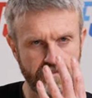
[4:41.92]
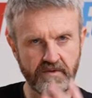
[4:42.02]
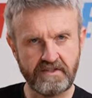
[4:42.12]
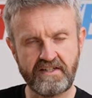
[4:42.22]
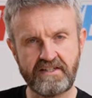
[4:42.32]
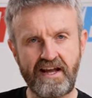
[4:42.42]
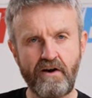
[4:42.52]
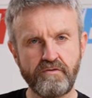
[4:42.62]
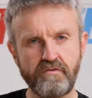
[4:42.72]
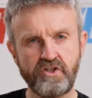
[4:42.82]
It takes it
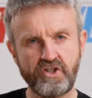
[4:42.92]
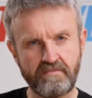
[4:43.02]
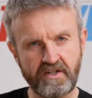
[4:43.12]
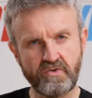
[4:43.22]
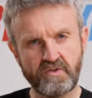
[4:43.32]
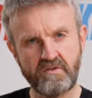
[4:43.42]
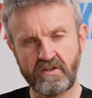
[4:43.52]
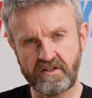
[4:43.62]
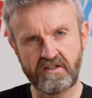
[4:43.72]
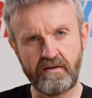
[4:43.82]
out of your vision and makes sure it's not
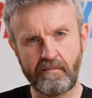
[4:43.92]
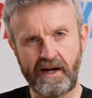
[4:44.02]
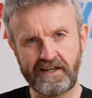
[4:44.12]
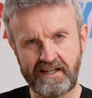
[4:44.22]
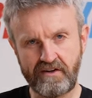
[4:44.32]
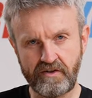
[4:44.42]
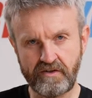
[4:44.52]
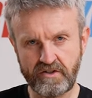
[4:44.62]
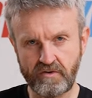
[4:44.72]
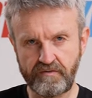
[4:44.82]
going to slip back down
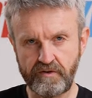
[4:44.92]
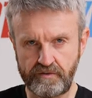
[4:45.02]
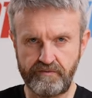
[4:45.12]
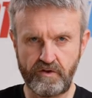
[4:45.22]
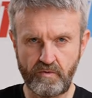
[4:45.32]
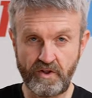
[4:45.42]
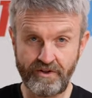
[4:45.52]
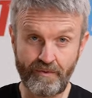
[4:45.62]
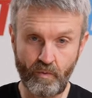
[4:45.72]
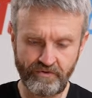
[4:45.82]
into your field of view when
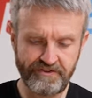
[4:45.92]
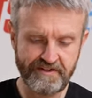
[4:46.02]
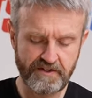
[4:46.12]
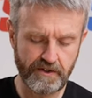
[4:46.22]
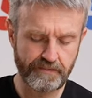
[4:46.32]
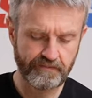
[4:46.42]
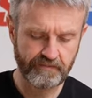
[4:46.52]
you don't want it to.